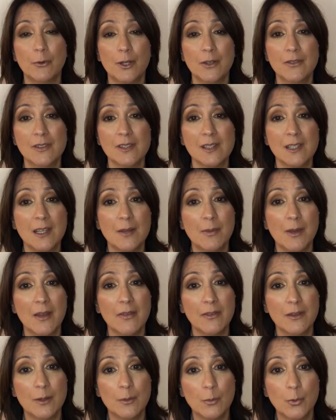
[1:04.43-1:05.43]
previously
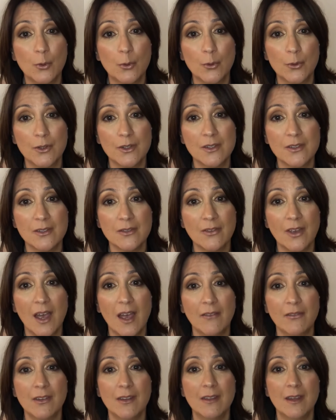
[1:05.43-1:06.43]
about the importance of
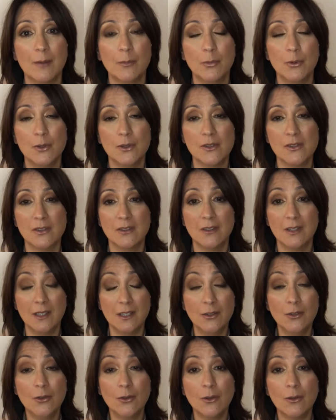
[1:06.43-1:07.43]
having that person
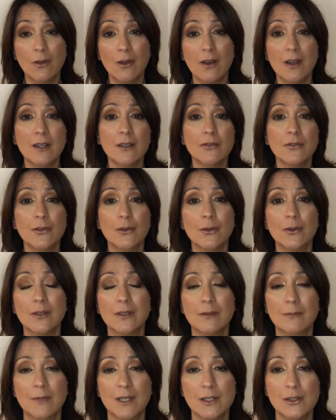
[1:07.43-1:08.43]
in your life who
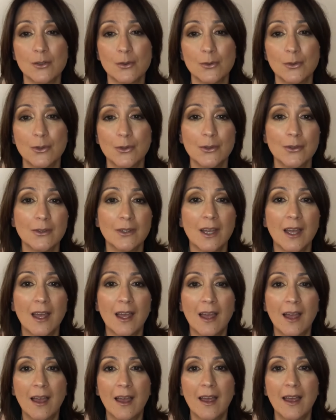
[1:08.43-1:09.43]
can mentor you
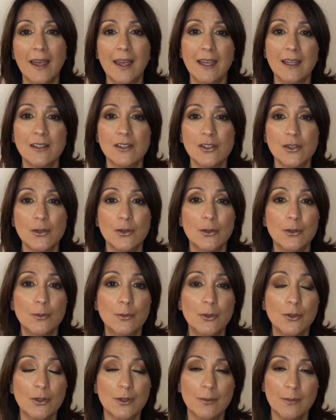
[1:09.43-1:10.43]
and to whom
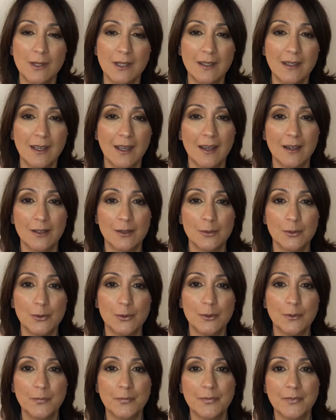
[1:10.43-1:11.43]
you can be
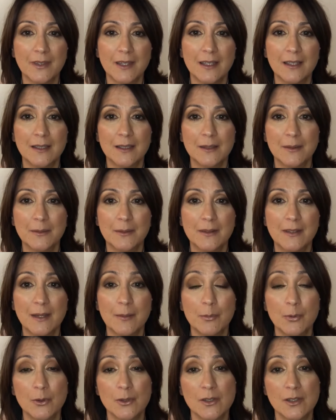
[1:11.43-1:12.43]
accountable. And
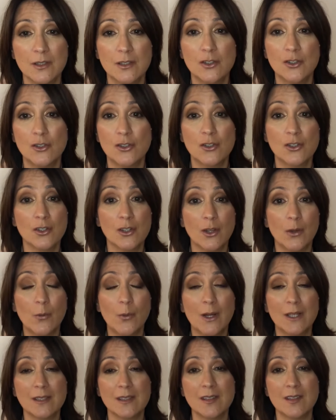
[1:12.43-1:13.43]
that person is usually
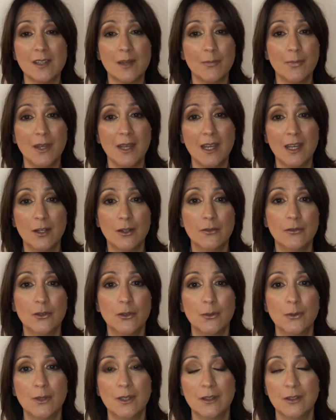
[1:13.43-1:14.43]
one step ahead of
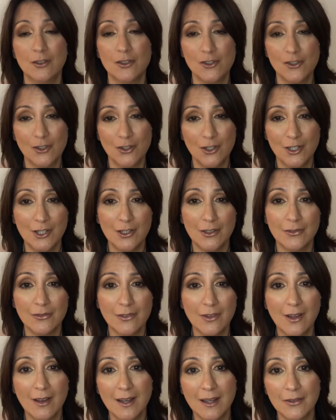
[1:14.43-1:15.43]
you in the journey of
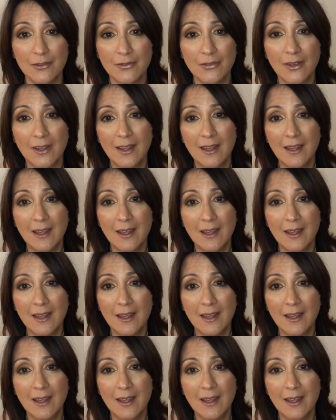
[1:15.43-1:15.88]
life.